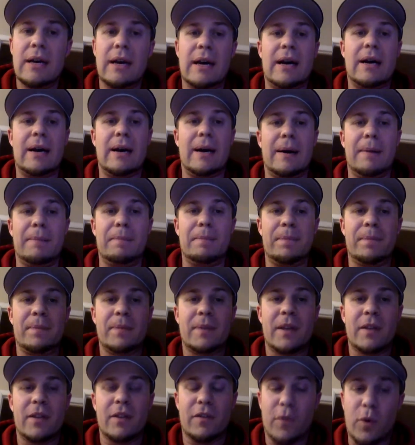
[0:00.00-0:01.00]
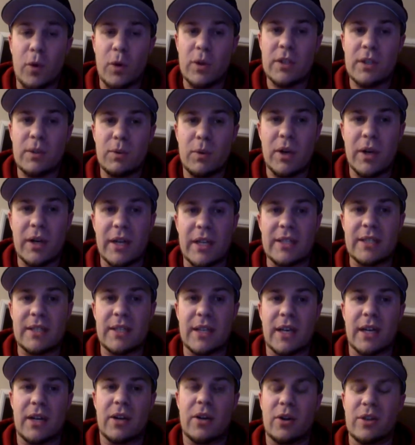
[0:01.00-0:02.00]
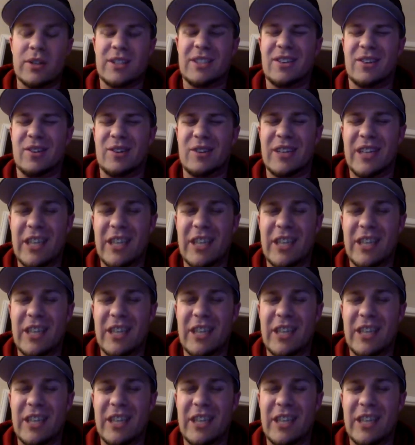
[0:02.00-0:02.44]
The fourth one is called